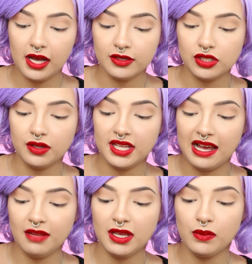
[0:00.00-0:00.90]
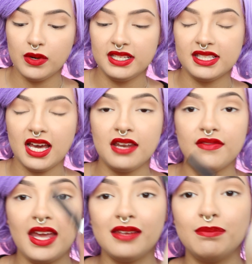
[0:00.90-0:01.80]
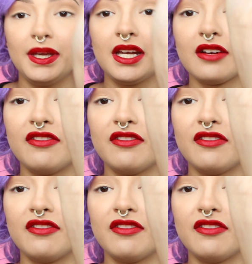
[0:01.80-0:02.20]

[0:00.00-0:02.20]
So the Almay one is kind of a bigger